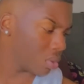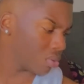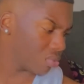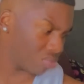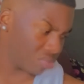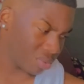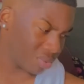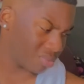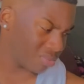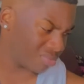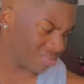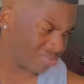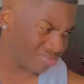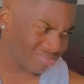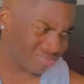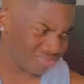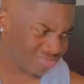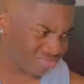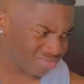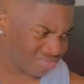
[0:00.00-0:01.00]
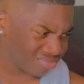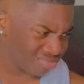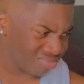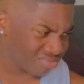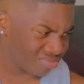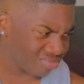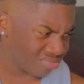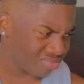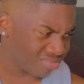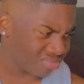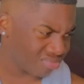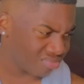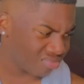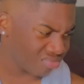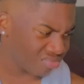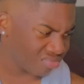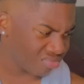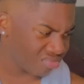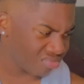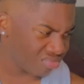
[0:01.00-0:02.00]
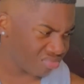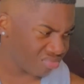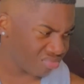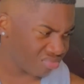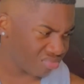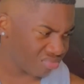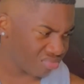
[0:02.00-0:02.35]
(no one is talking)